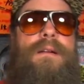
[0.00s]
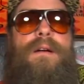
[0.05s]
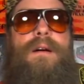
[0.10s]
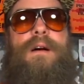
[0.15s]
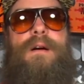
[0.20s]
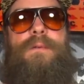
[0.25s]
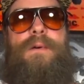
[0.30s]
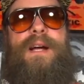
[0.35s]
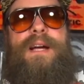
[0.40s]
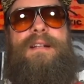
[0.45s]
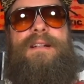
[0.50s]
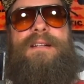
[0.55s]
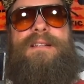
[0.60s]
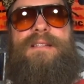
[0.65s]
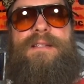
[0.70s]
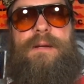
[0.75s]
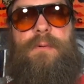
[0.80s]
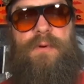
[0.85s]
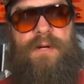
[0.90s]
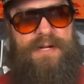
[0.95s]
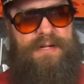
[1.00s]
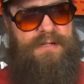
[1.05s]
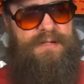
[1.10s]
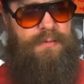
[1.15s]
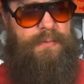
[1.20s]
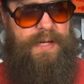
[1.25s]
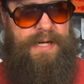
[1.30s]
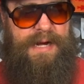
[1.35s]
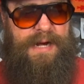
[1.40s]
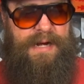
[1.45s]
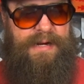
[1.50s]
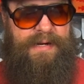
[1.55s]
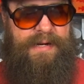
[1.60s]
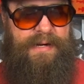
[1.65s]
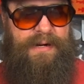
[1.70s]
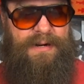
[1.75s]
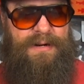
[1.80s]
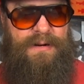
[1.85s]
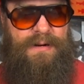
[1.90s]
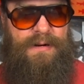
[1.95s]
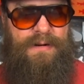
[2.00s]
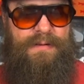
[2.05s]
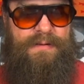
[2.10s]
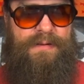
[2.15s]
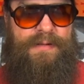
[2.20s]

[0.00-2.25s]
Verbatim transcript: Alright, let's see what else we got here.